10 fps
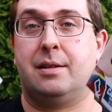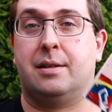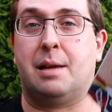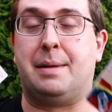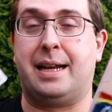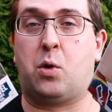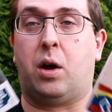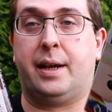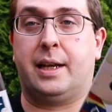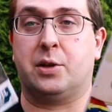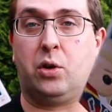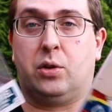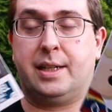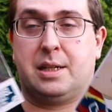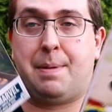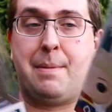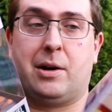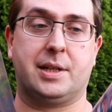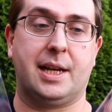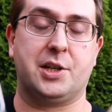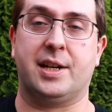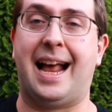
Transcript: somebody in quality control needs to pay better attention.